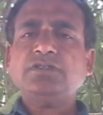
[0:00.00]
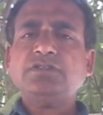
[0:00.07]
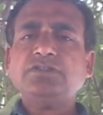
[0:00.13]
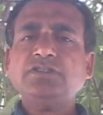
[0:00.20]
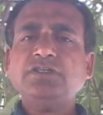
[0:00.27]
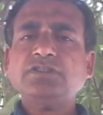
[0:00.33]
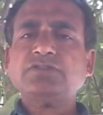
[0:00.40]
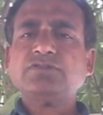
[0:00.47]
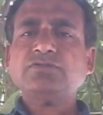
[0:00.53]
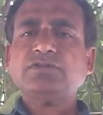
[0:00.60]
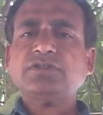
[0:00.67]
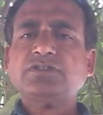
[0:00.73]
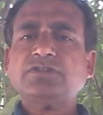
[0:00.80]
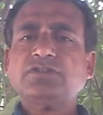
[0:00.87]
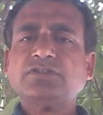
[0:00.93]
So dear
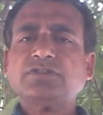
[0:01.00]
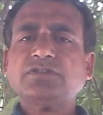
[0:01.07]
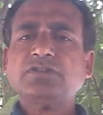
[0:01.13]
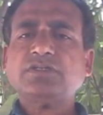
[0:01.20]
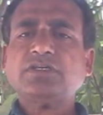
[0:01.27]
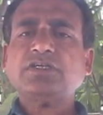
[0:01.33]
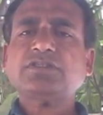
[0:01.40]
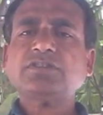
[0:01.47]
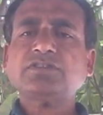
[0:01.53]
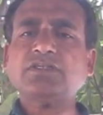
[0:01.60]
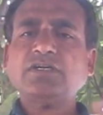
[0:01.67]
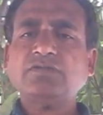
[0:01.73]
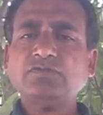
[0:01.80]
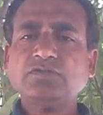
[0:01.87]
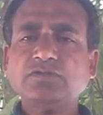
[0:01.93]
students, let us
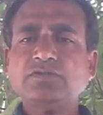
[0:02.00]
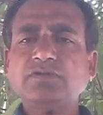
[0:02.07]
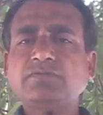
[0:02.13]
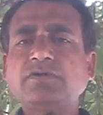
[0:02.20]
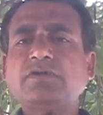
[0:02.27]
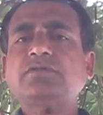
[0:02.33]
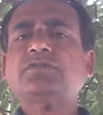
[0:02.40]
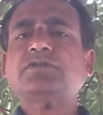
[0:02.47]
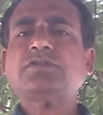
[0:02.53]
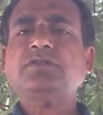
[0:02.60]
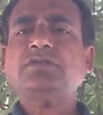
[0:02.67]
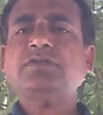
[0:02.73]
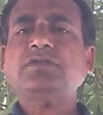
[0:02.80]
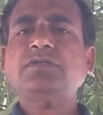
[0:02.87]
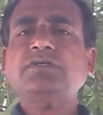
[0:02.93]
come to know about
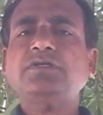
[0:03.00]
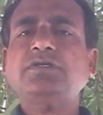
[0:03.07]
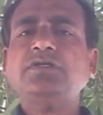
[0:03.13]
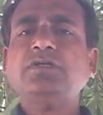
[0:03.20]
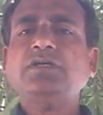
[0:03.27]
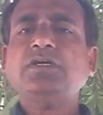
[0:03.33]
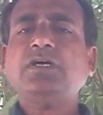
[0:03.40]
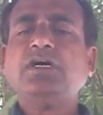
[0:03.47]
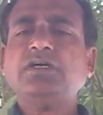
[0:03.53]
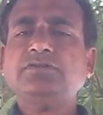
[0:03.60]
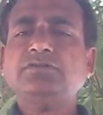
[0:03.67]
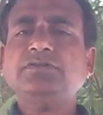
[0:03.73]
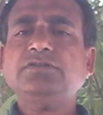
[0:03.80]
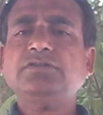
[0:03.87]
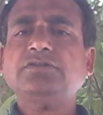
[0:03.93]

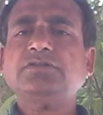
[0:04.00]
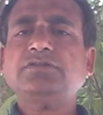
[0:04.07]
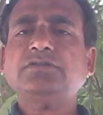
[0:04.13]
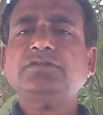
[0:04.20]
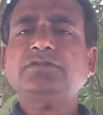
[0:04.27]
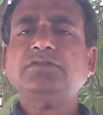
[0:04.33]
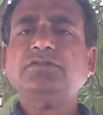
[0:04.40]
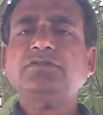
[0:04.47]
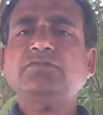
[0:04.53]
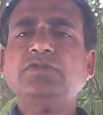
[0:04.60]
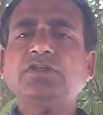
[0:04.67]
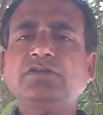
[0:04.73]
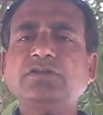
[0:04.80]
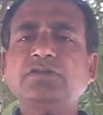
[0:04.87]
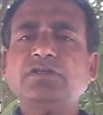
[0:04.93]
other
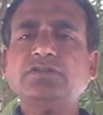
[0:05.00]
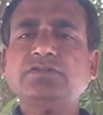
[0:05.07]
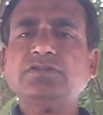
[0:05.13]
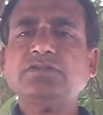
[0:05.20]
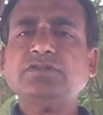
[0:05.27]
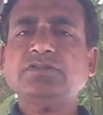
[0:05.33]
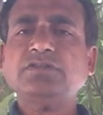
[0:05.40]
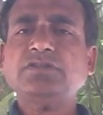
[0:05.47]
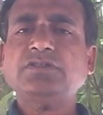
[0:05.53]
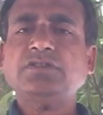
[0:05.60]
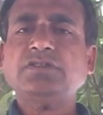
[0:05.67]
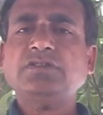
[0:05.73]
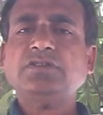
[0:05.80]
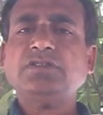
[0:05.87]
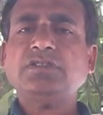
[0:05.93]
minerals
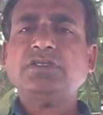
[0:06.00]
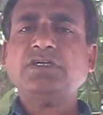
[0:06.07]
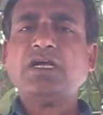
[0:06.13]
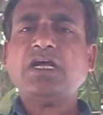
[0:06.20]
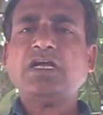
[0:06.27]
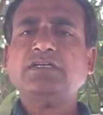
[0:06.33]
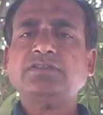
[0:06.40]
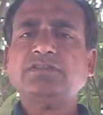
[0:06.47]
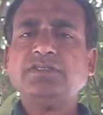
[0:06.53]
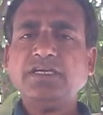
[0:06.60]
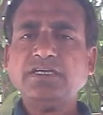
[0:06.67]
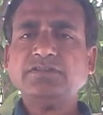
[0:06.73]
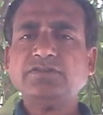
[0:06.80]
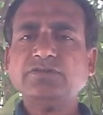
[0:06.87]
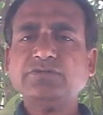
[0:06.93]
and
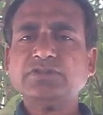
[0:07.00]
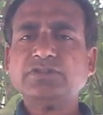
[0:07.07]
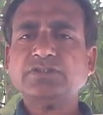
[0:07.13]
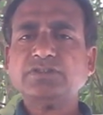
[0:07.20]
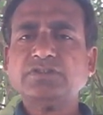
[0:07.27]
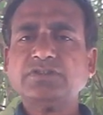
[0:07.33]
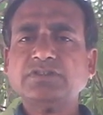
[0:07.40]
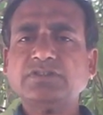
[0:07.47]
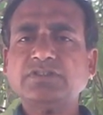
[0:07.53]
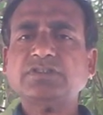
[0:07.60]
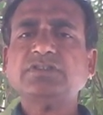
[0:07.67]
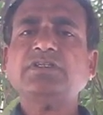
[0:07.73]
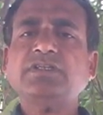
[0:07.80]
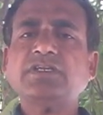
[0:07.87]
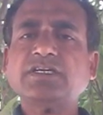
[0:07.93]
their uses
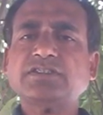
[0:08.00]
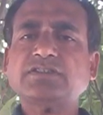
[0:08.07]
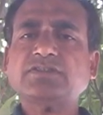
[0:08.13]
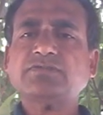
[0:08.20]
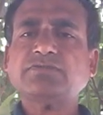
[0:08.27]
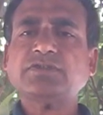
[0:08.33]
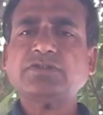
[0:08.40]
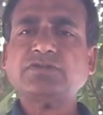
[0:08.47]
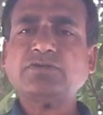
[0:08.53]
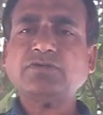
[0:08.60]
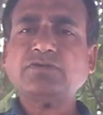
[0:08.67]
in the next video.